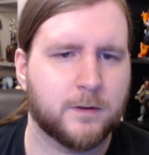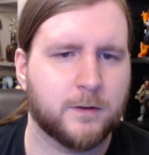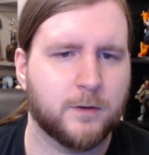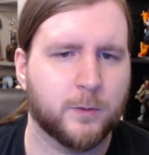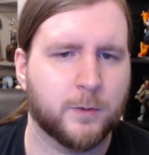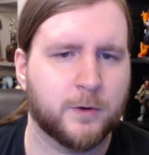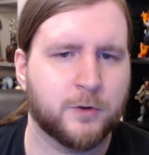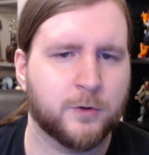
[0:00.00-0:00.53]

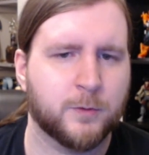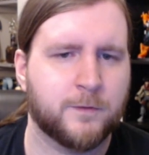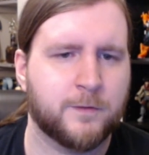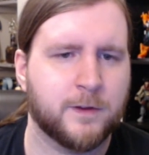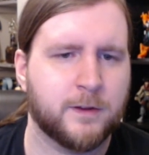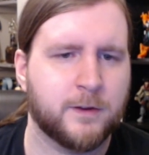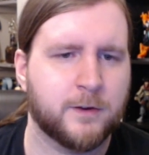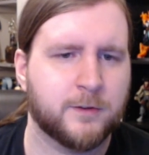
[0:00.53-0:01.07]
You want to
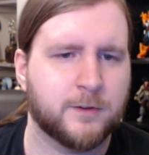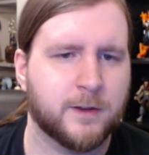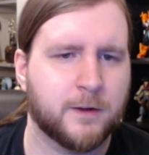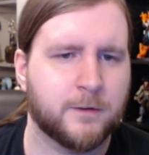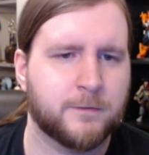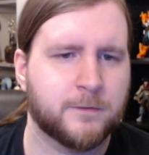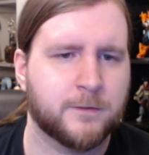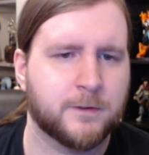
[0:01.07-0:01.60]
reveal
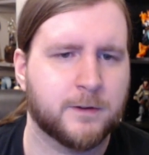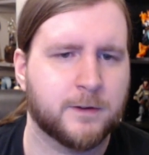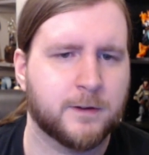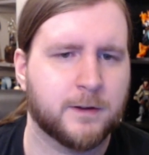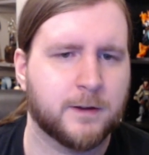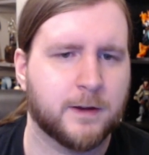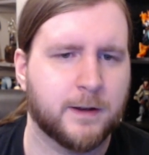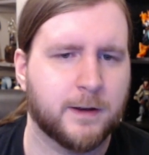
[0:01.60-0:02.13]
yourself.
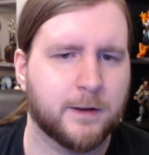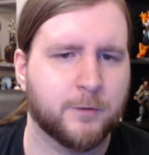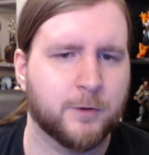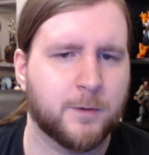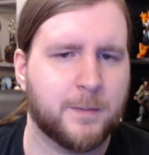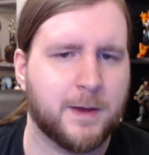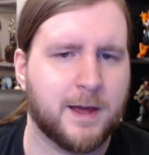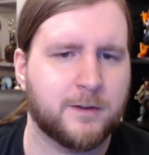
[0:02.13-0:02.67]
I
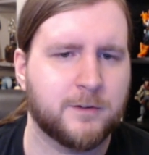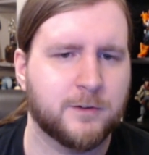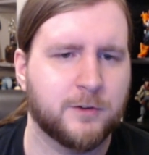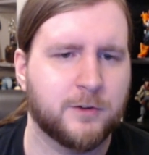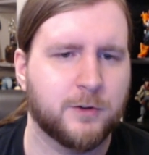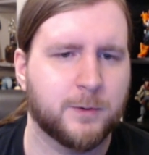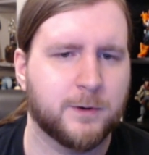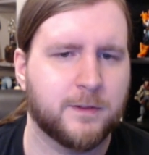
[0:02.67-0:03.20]
never
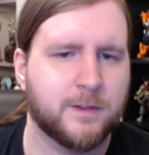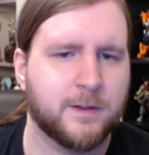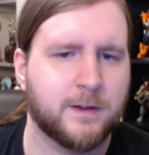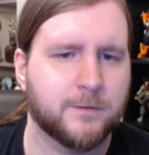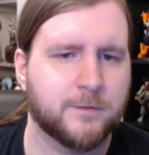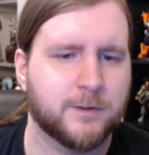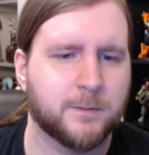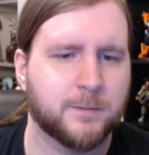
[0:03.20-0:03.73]
imagined you would
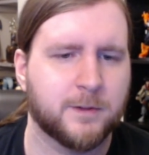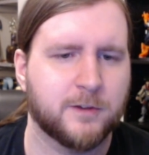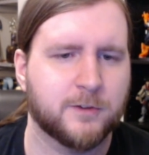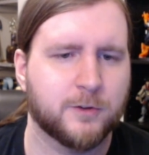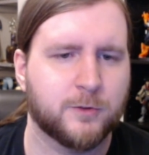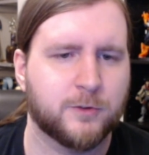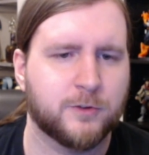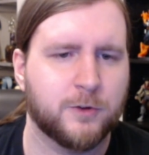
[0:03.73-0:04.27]
think of something
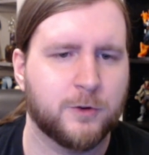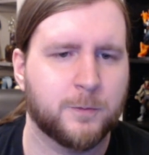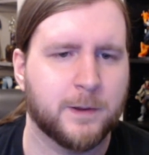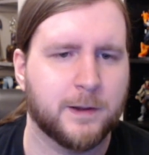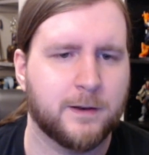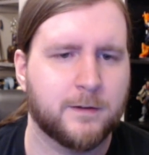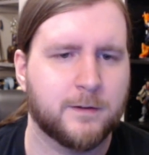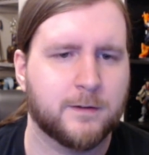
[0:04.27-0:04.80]
so
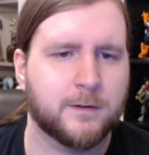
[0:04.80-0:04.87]
stupid.